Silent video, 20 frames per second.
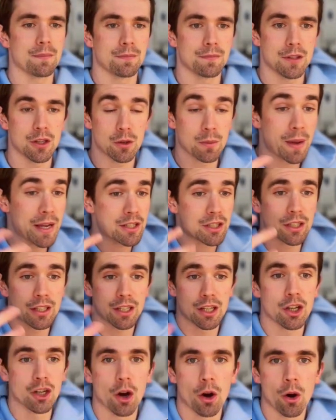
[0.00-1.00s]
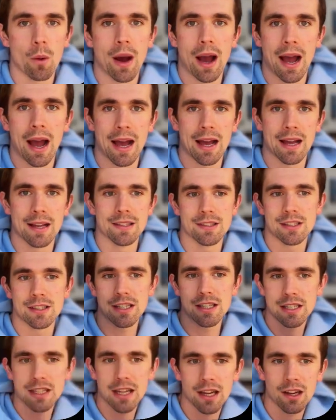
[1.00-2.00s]
you can go as
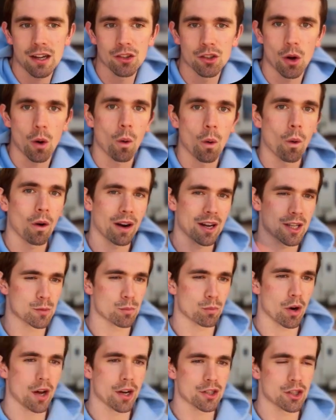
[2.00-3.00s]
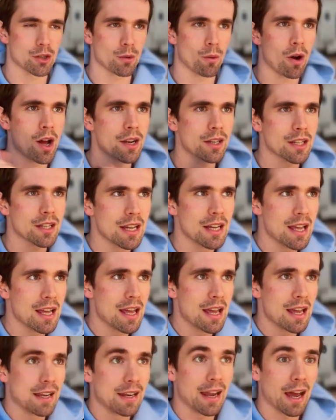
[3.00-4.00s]
detailed or as broad as you want.
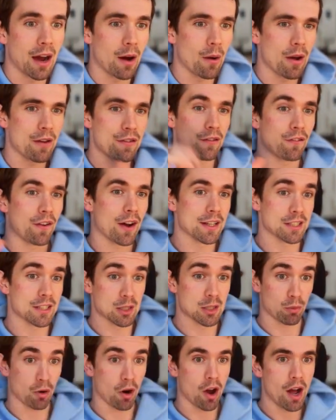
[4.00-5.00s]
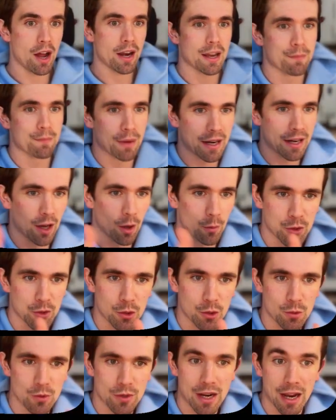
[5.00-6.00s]
Now, if it finds it's broad, it might help
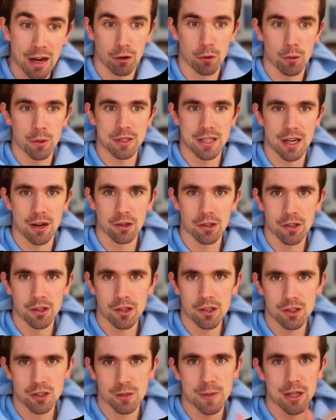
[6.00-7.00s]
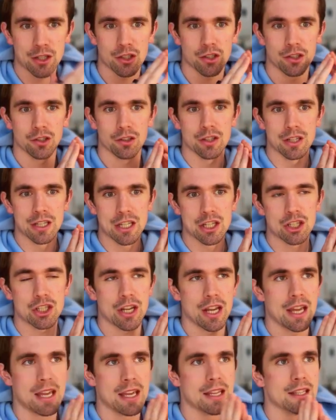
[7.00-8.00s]
you narrow it down a little to make sure your niche
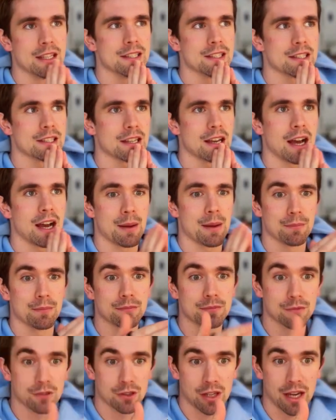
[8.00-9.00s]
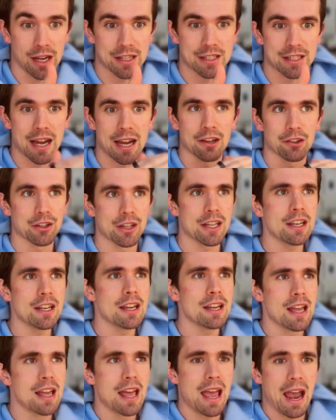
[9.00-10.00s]
is kind of dialed in.
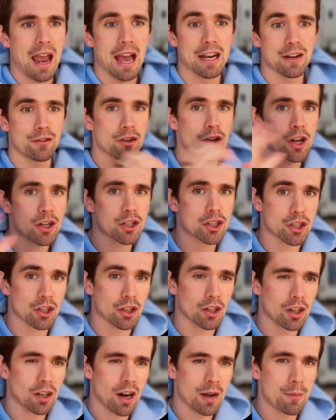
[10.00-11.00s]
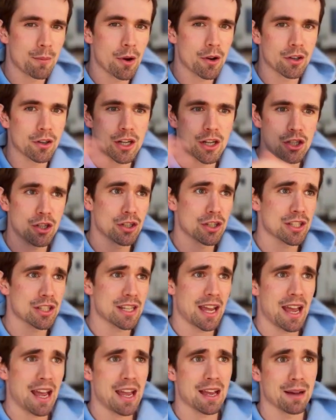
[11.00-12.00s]
And if you're not sure about your niche, you can just say,
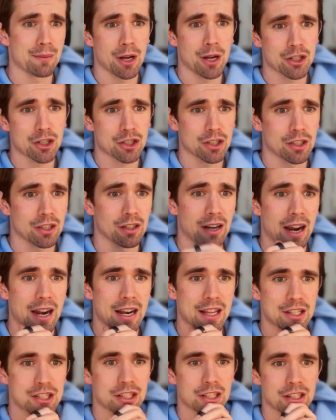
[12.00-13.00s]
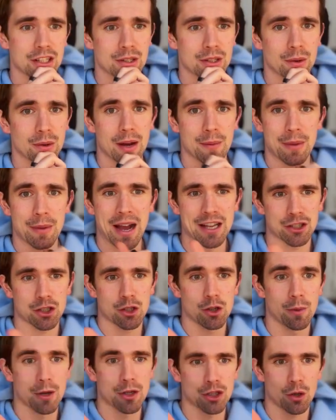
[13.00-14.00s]
hey, I'm not sure, and it's going to ask you
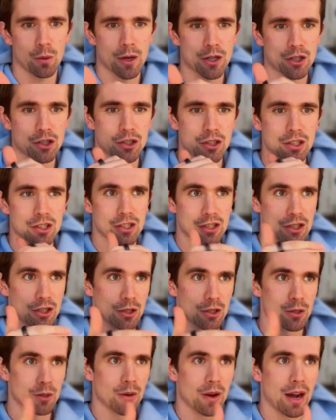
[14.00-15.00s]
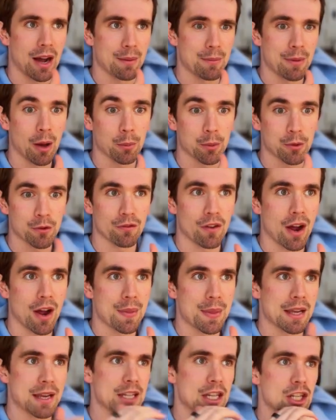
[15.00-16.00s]
a bunch of questions to help you find
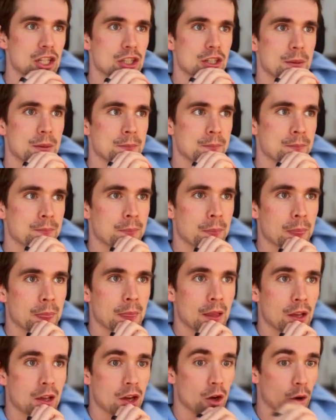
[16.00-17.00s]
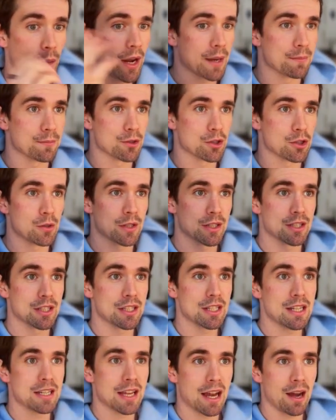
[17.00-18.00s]
that niche. Okay, so you can
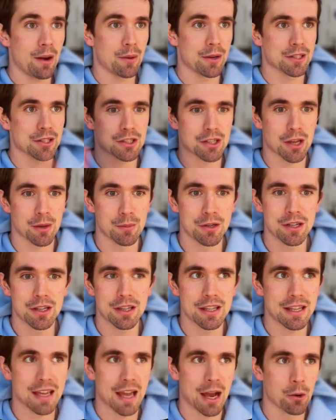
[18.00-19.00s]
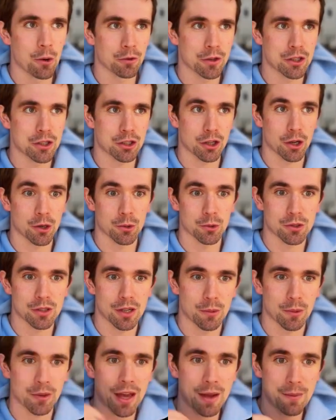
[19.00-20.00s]
see now it's summoned the outreach ghost, and
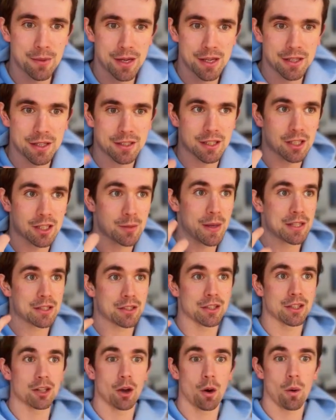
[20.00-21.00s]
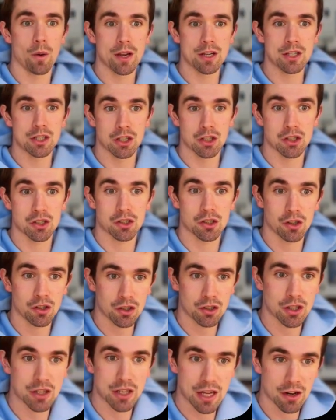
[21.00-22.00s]
what that means, it's basically going to
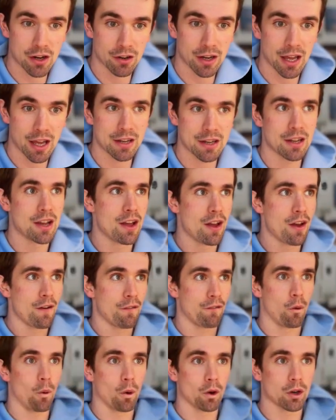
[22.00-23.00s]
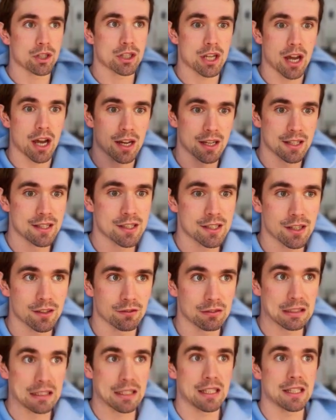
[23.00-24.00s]
search the internet for tons of
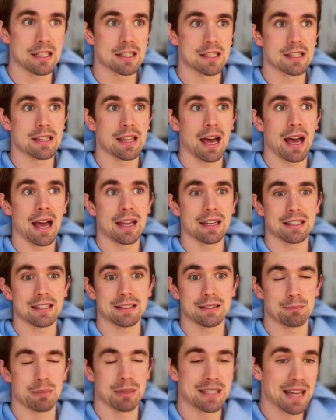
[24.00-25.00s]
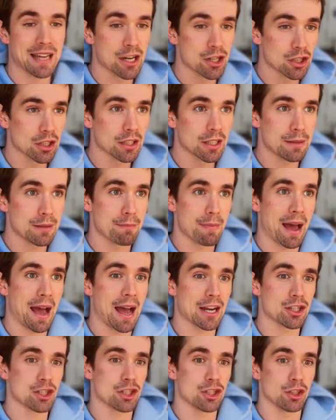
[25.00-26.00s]
leads that potentially
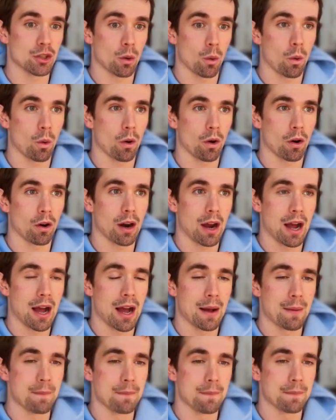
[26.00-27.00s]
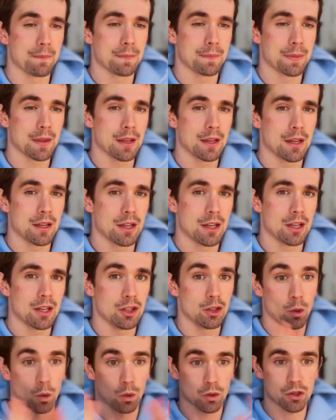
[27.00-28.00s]
match your
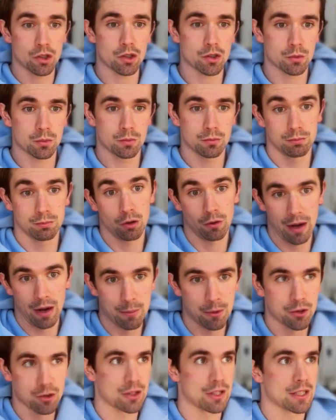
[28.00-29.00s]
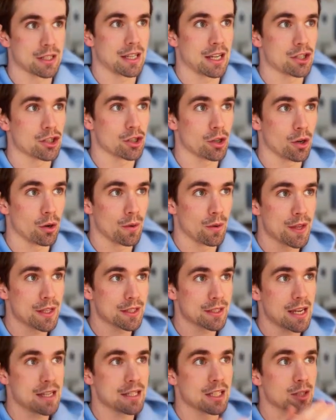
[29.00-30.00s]
search parameters in this case. So in this
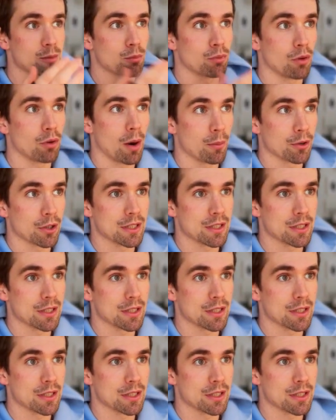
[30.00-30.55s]
case, it's property